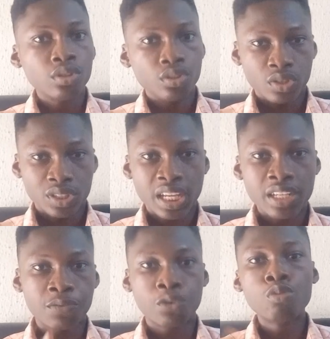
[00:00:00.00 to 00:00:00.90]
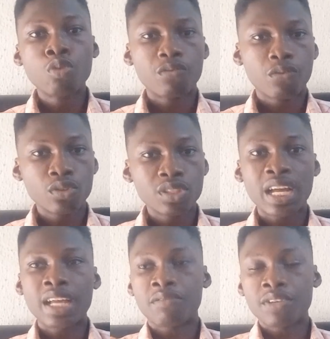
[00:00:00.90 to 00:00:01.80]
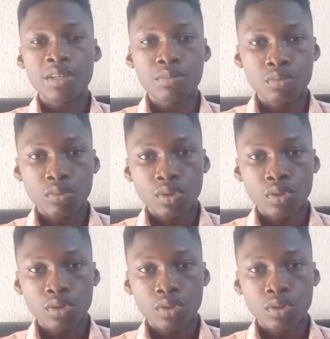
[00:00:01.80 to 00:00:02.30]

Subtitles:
You understand? The volume of funds that are available.